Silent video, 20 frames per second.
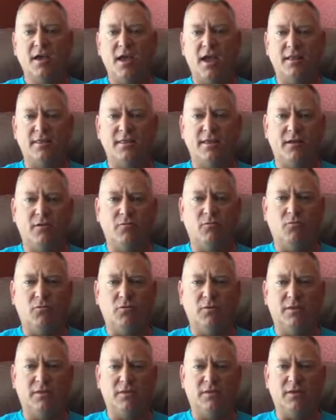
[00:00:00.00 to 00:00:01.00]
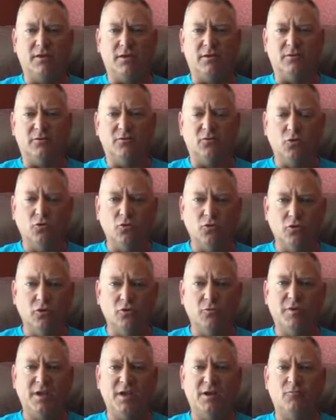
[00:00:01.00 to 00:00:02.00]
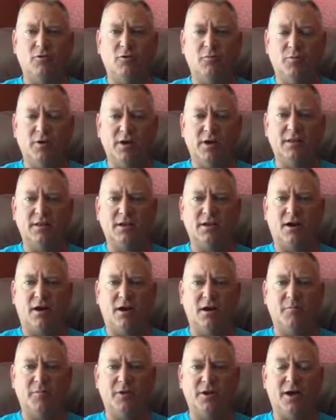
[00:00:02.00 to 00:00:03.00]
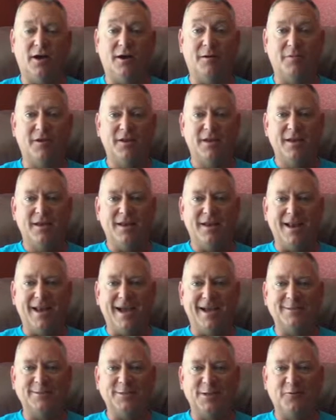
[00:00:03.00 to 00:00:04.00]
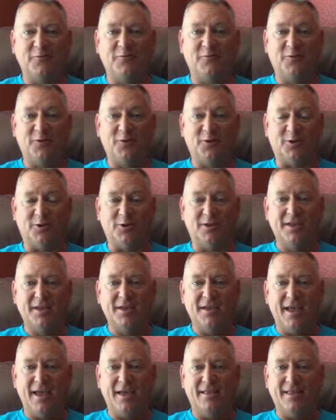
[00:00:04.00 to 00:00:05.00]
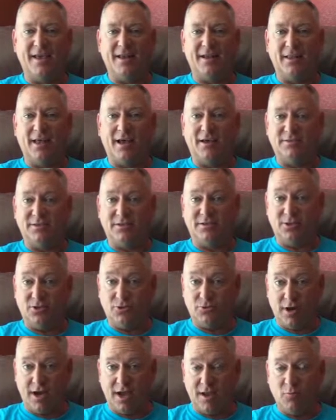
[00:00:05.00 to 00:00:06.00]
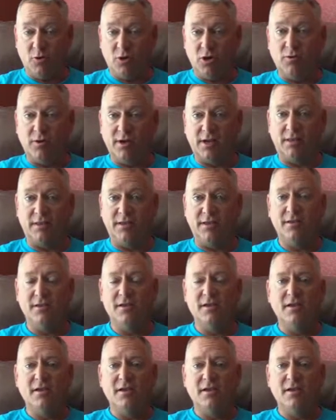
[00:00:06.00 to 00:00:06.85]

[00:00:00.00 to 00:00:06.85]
And then the grooming will bring the carpet up nice and full, and that allows it to dry more quickly.